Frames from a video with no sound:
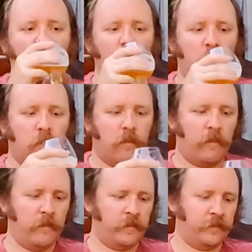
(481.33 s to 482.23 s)

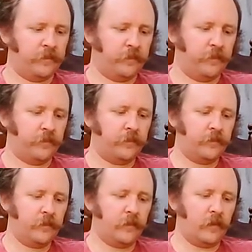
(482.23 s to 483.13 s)

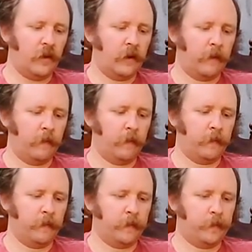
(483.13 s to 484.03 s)

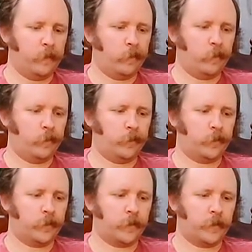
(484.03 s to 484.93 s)

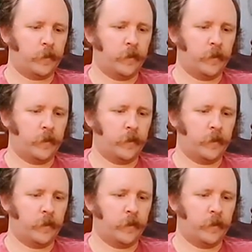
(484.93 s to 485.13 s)
(no one is talking)